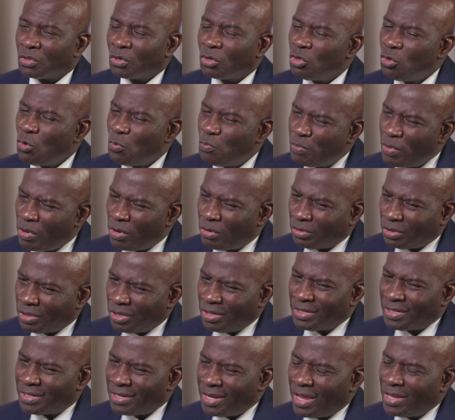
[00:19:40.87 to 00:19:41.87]
So you built
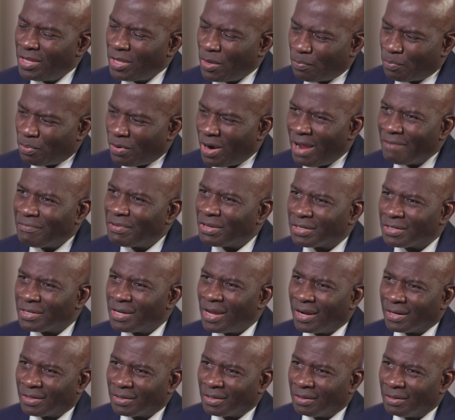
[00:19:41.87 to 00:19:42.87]
this in the private
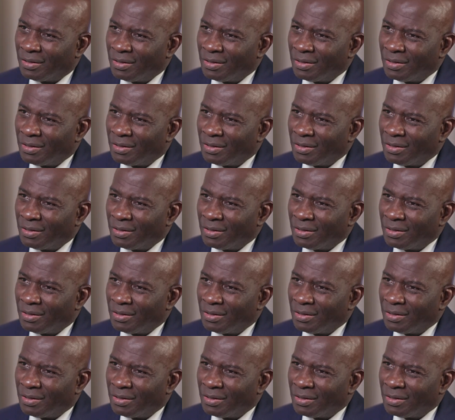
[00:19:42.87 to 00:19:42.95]
sector,